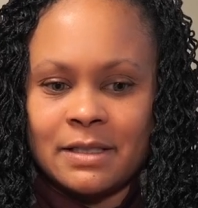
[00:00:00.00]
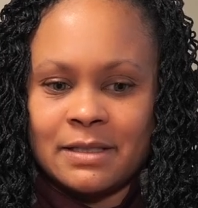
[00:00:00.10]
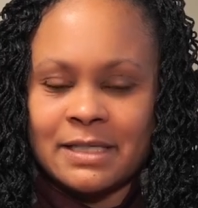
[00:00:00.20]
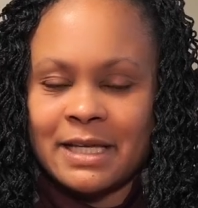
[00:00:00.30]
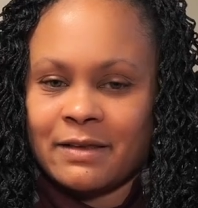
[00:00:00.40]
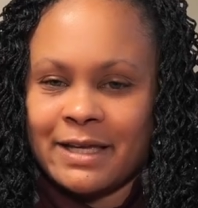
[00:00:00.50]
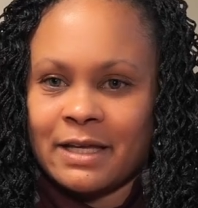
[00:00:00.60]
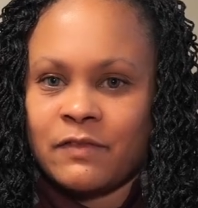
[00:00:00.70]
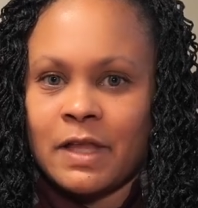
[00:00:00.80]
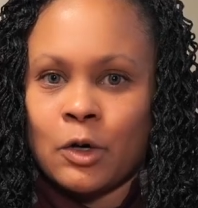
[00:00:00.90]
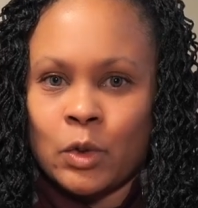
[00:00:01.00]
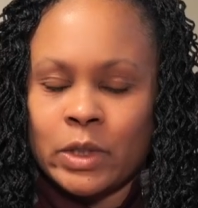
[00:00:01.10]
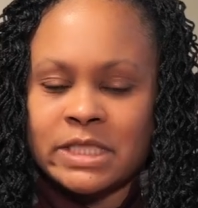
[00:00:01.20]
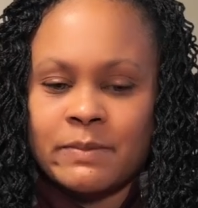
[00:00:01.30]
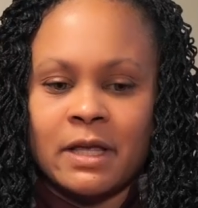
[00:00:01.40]
it's got like a
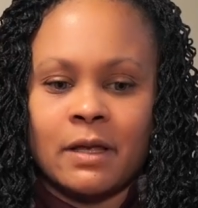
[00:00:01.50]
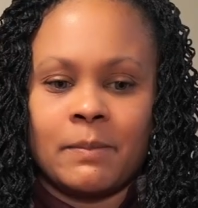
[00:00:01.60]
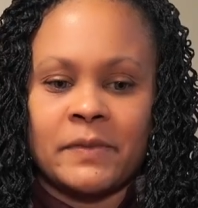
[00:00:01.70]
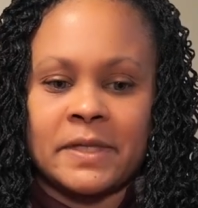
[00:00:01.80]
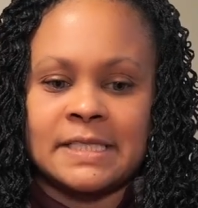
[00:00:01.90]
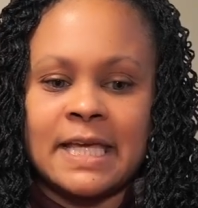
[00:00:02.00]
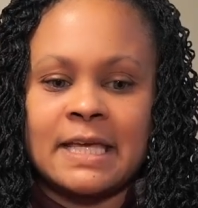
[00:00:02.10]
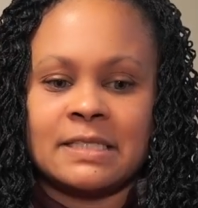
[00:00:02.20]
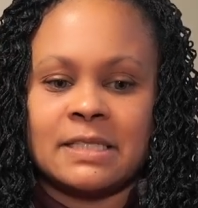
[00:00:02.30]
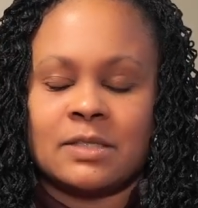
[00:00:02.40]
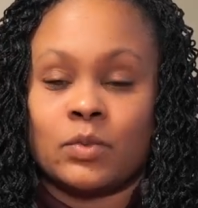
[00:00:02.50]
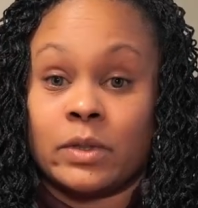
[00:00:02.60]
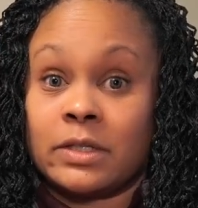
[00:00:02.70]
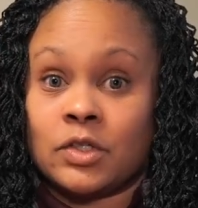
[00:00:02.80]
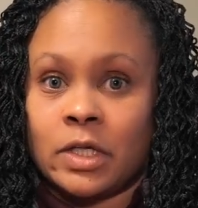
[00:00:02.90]
flowery smell, but the taste is
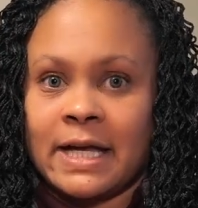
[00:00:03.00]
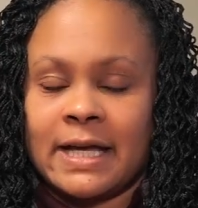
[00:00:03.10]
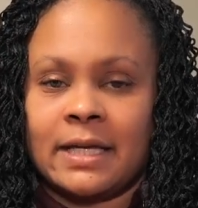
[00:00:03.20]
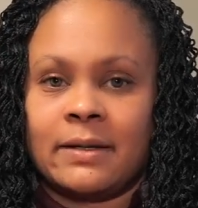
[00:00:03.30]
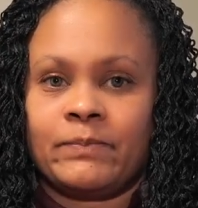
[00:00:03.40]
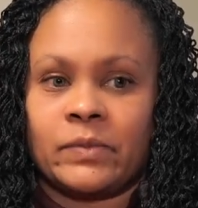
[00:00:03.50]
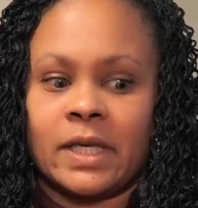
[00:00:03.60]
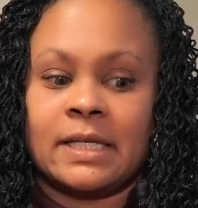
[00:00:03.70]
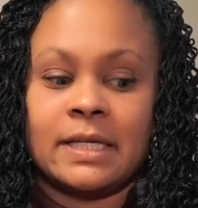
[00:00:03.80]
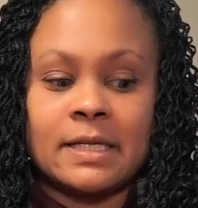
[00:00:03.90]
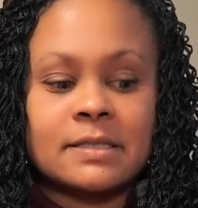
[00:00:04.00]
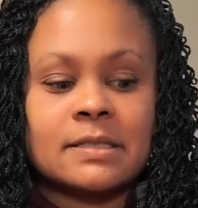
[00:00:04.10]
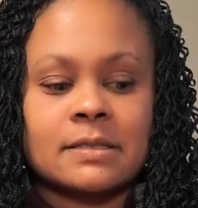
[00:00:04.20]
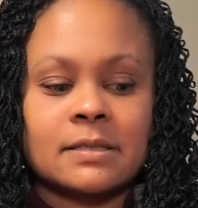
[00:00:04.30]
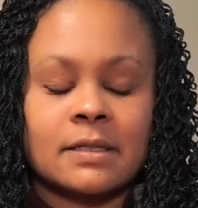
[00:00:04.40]
really dry. It
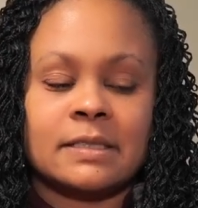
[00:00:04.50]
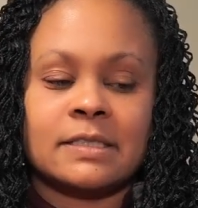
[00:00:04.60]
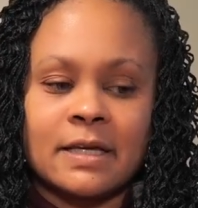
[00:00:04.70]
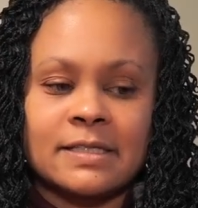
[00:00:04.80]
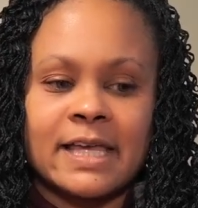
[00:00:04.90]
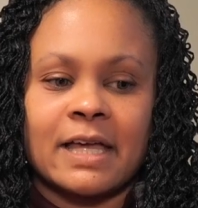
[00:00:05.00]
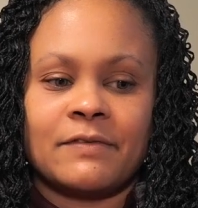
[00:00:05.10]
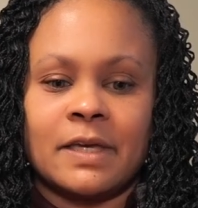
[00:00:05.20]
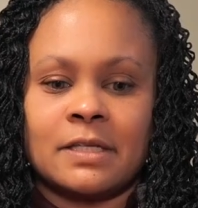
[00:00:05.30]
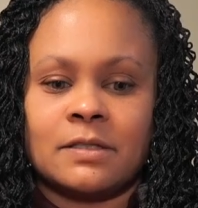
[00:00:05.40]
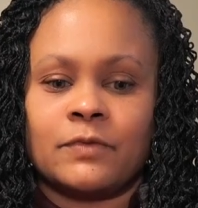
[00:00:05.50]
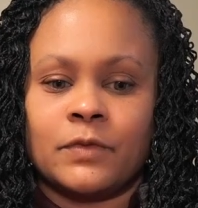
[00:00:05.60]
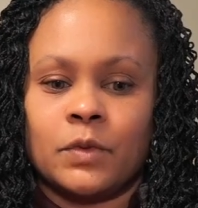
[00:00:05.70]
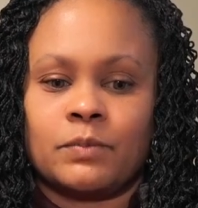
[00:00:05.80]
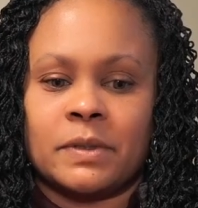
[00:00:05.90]
is, it does have a hint of
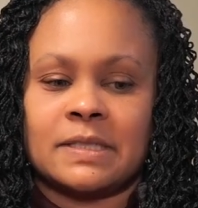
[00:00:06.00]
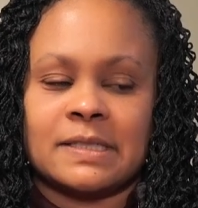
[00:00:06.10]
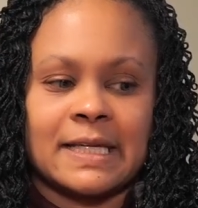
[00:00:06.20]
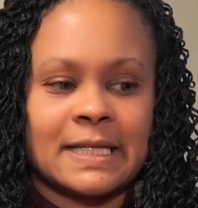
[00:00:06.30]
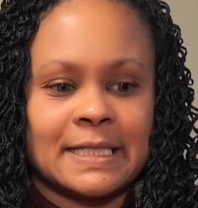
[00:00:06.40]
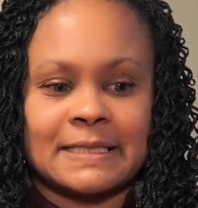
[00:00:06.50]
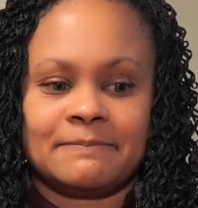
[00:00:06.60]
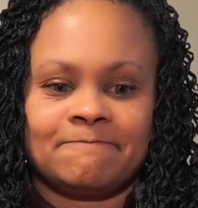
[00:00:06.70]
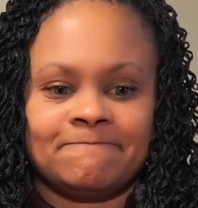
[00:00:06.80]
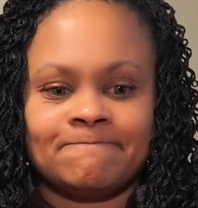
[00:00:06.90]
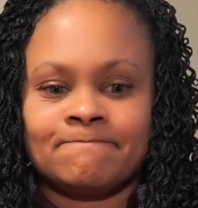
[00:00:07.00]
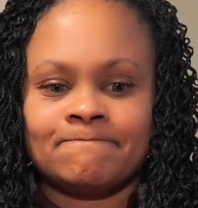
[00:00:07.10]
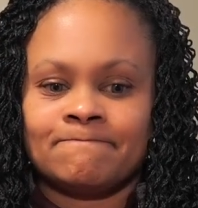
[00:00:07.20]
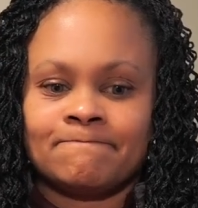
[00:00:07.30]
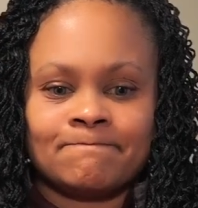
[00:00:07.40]
fruit, but it's like a
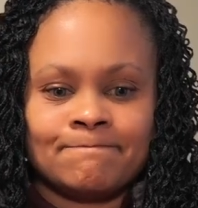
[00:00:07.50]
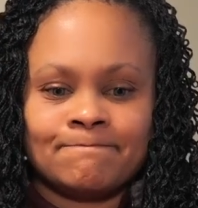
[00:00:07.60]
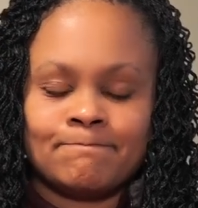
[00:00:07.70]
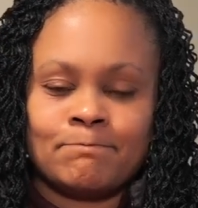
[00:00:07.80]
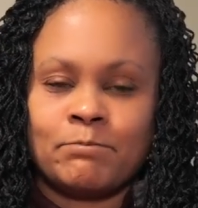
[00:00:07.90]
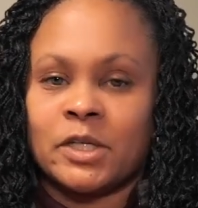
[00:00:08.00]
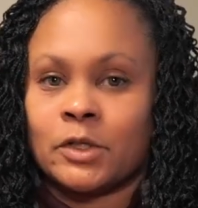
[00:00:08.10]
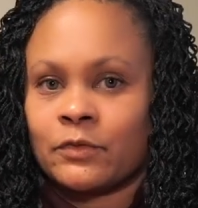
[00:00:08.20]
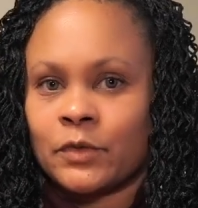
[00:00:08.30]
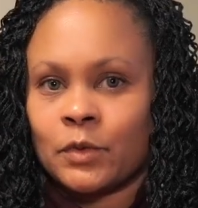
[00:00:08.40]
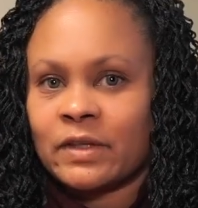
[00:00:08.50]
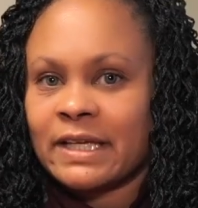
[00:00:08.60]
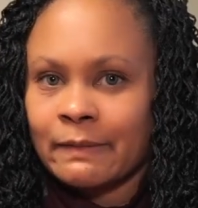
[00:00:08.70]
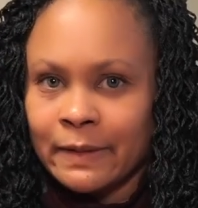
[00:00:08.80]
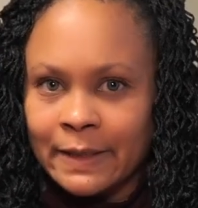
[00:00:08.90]
bitter fruit,
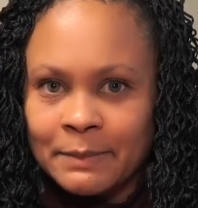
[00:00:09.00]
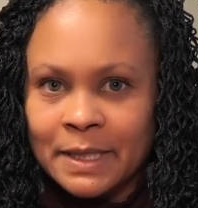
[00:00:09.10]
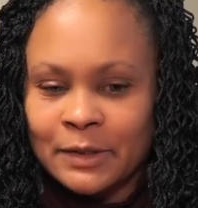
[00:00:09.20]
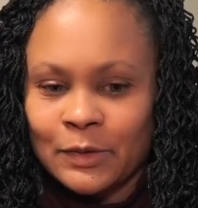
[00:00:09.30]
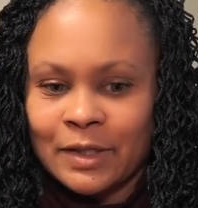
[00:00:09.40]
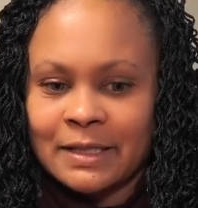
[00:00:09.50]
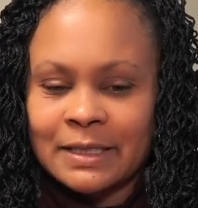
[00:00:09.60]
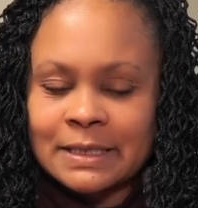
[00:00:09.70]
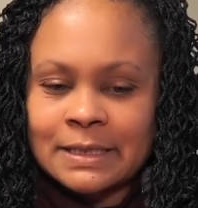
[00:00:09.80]
like lemon or